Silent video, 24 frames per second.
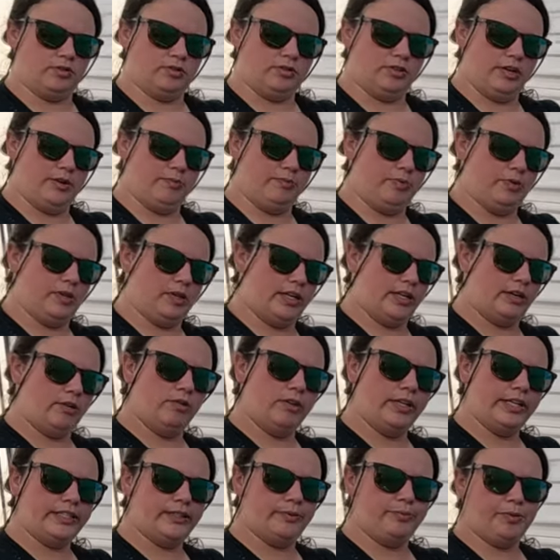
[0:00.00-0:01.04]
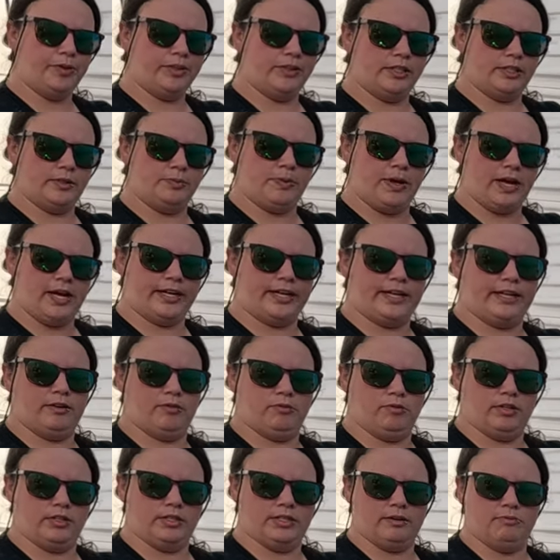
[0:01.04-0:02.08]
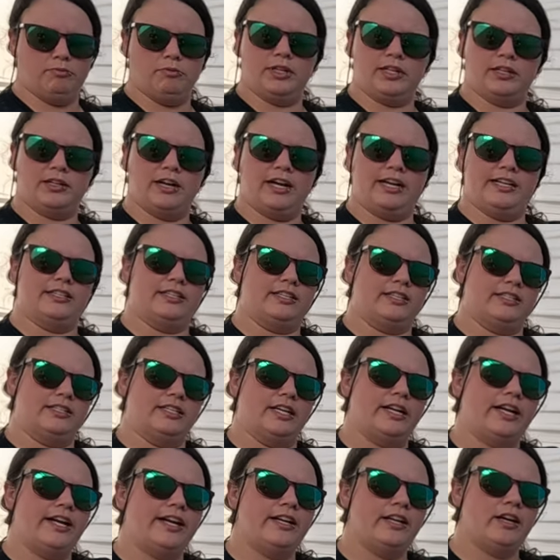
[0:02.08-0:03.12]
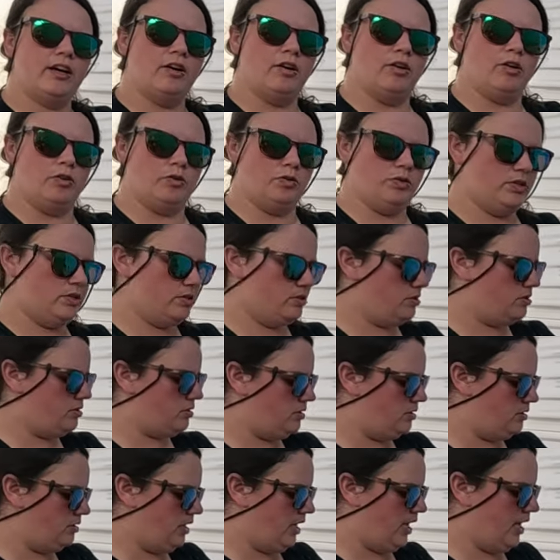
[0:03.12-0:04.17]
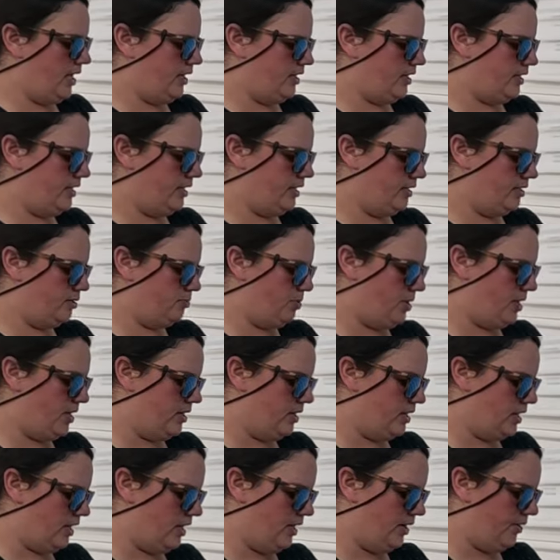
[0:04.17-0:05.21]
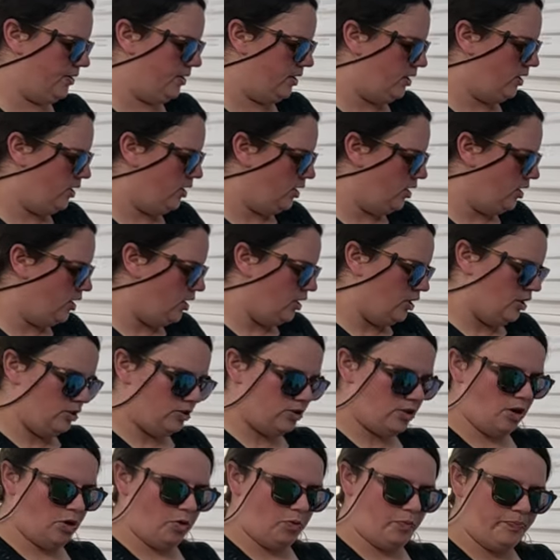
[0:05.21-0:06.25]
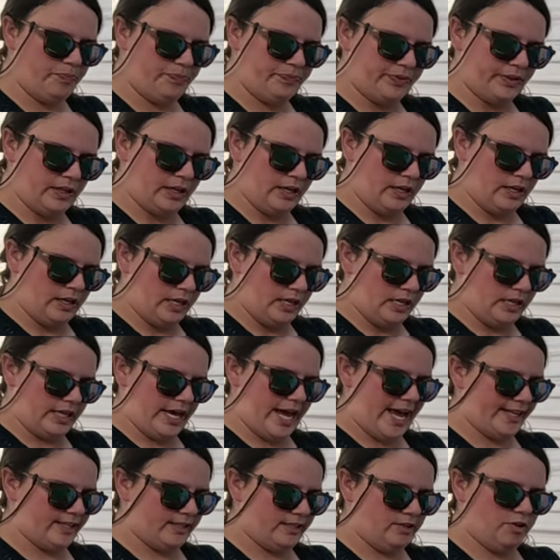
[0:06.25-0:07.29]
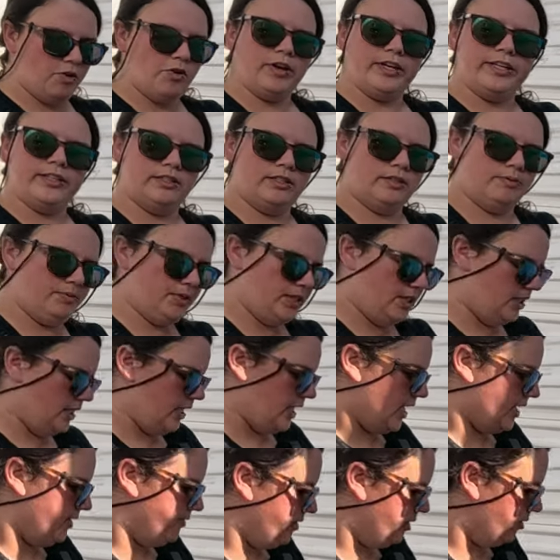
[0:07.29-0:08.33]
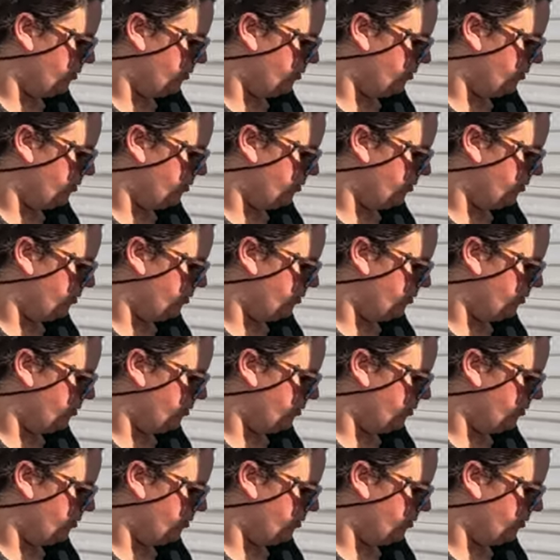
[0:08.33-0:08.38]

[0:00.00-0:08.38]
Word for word: a drain plug. I don't like to put this back in once I'm winterized because then I know that it has been done. So that's going to be the end of our